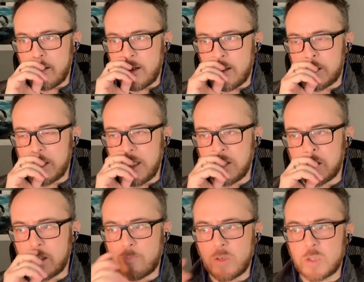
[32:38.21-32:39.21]
and
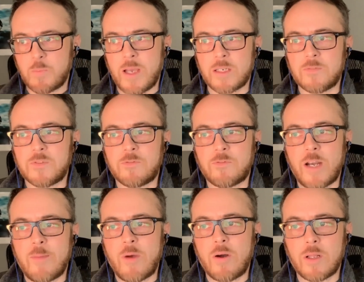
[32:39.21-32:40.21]
uh, changing your
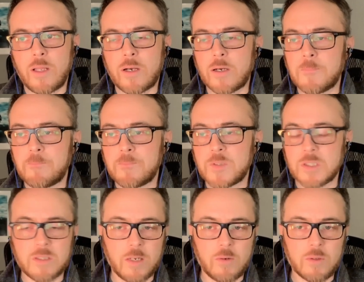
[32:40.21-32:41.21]
perspective to frame out
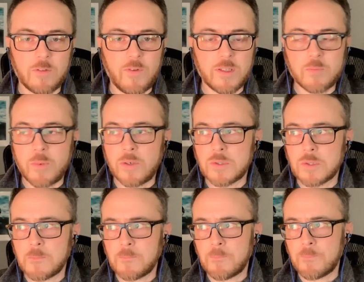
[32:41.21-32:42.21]
clutter, just like with the
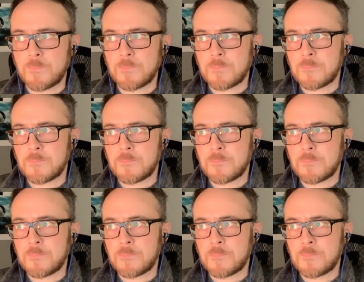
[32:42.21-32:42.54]
fence post.